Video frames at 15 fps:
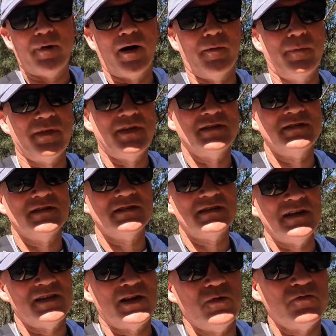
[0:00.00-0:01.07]
park, but this is
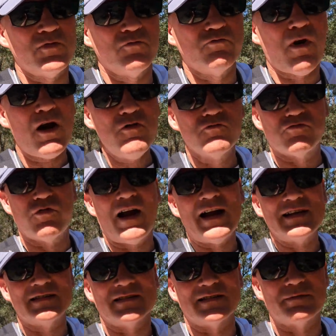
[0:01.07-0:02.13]
the road
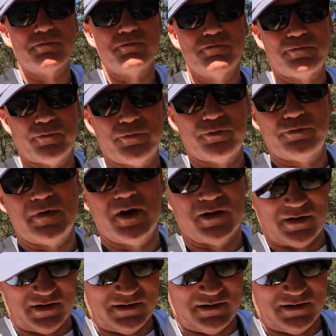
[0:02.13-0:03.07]
rises, or